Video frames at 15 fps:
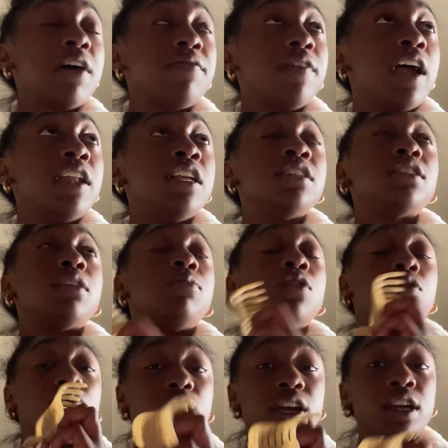finances. I'm going to
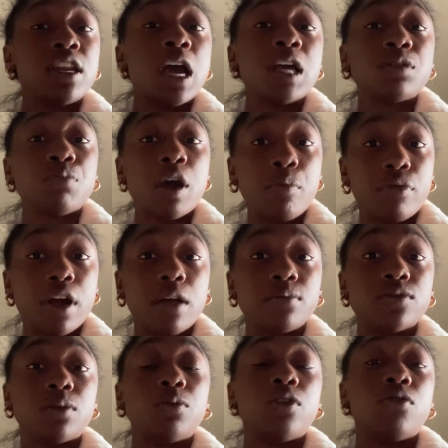recognize my
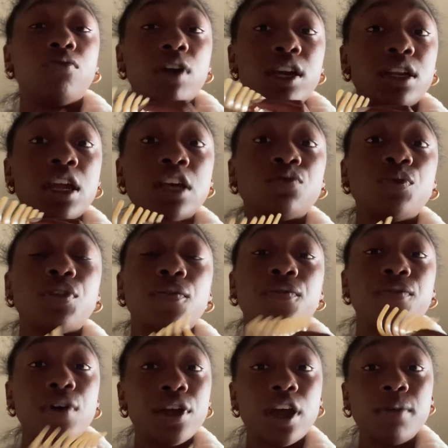problems. I'm going to recognize what the
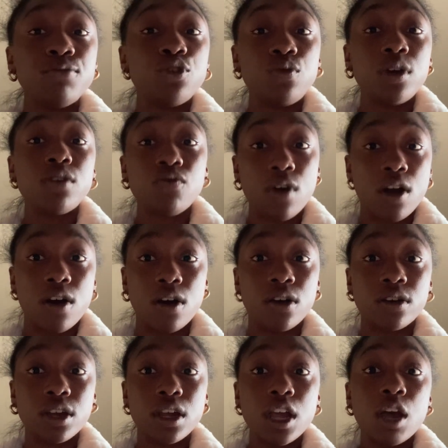fuck I'm doing
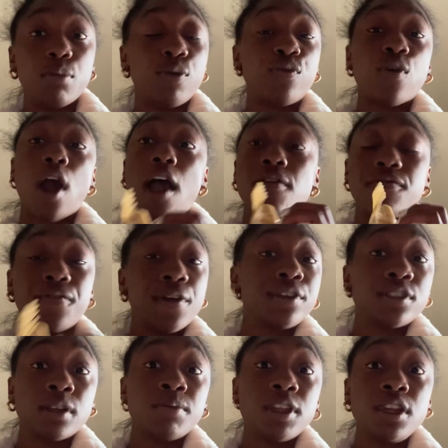wrong before I fuck
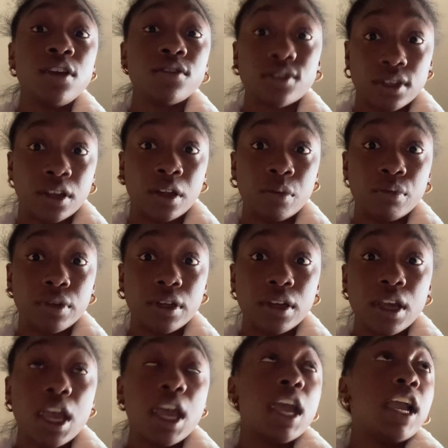something else up.
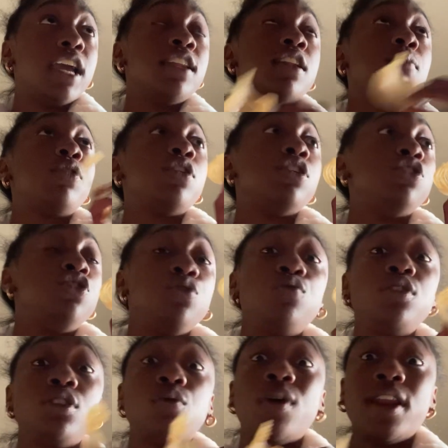And then I'm going to do it
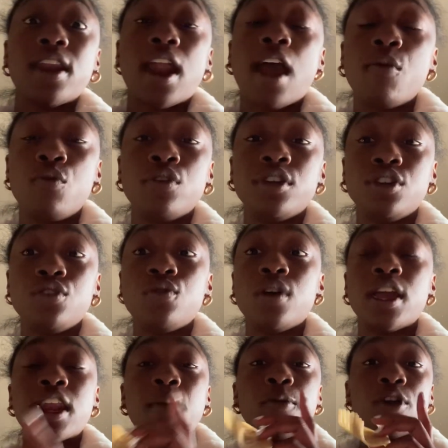the way that I want to do it.
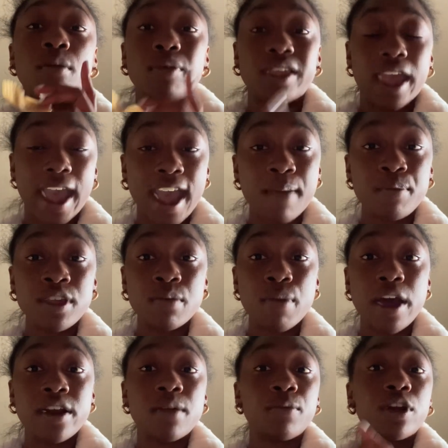And I'm going to be happy
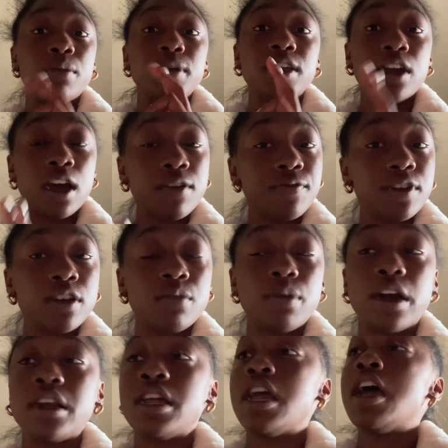about it. I'm going to be confident
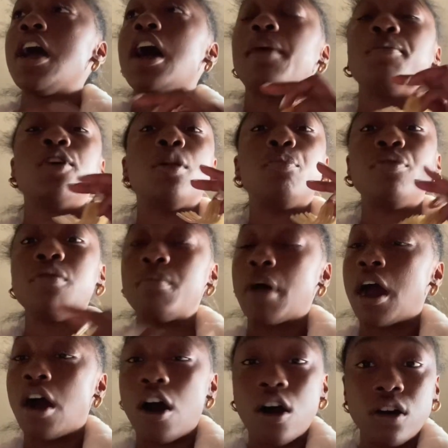about it. I'm going to put my
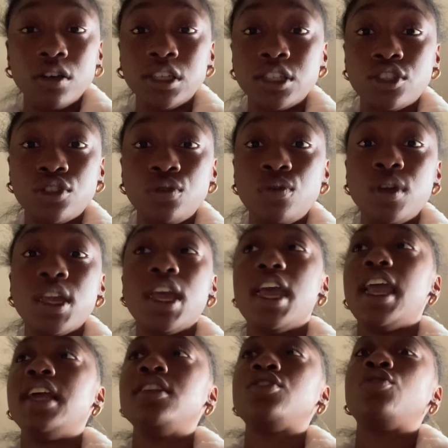all into it.
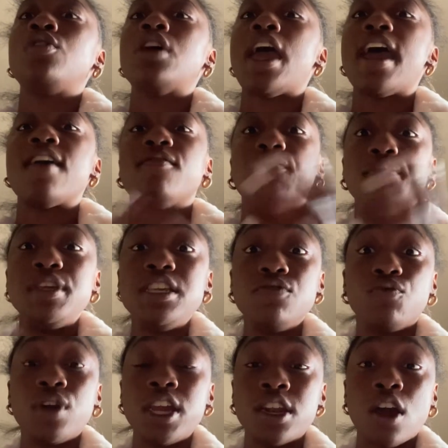And it's going to have me
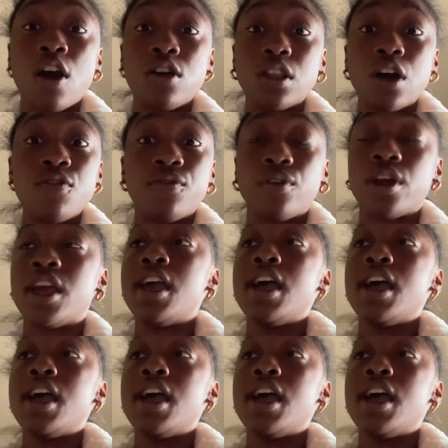written all over it.